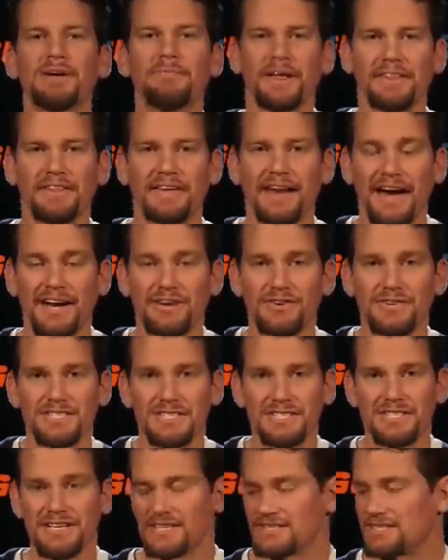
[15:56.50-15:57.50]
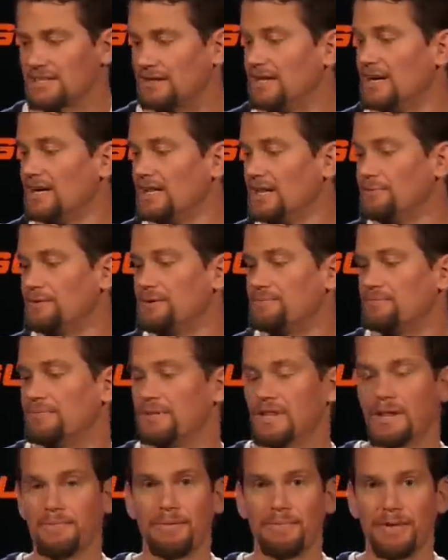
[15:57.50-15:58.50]
about the accuracy testing, let me,
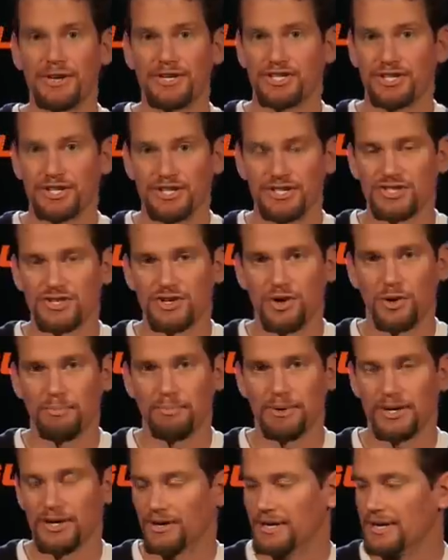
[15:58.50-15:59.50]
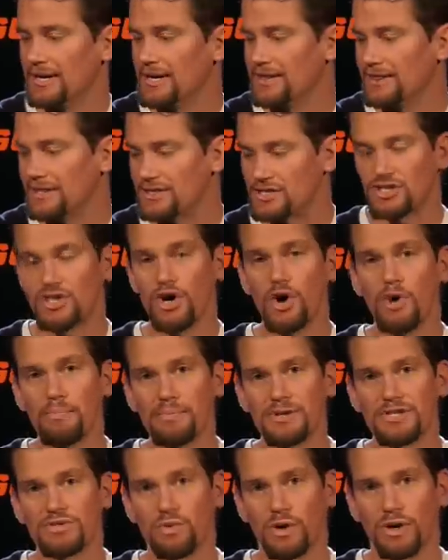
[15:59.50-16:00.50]
let me mention the scope here. The
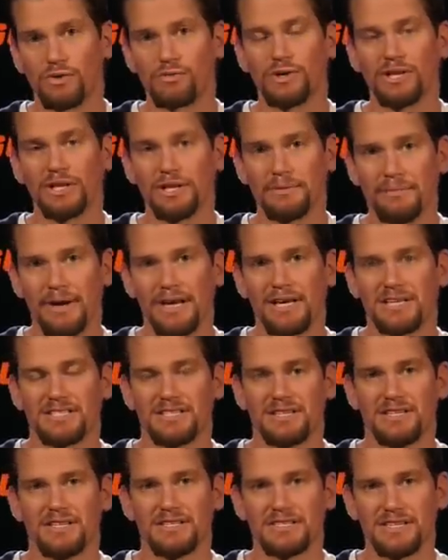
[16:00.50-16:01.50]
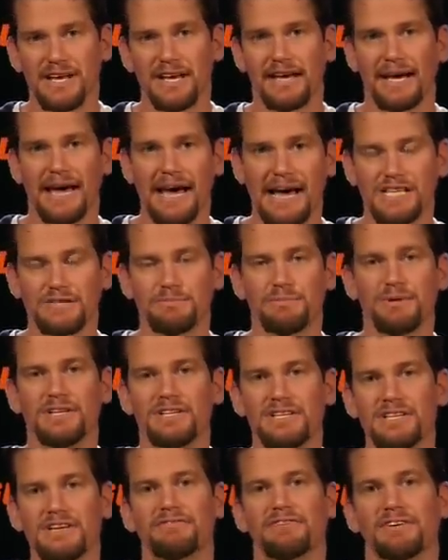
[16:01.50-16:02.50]
scope is what really makes the Seneca
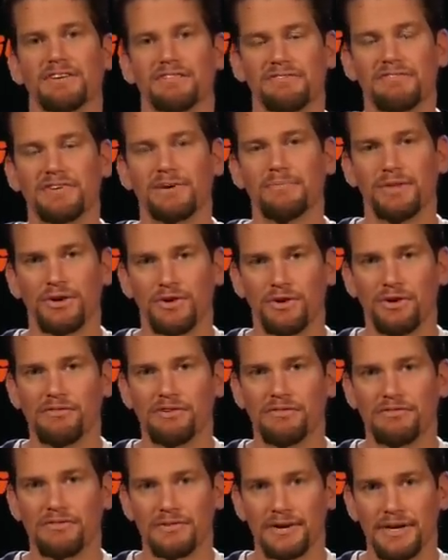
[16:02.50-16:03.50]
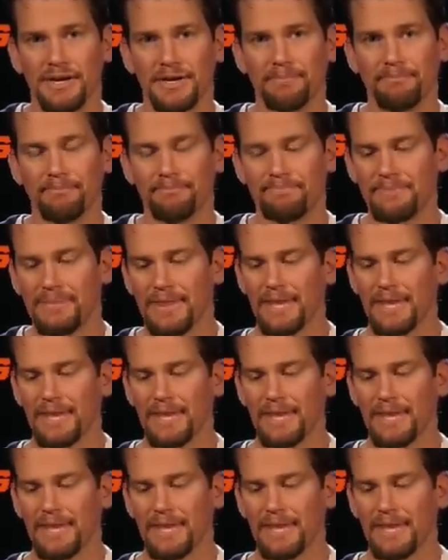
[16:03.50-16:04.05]
Aspen different from the Nova Freedom.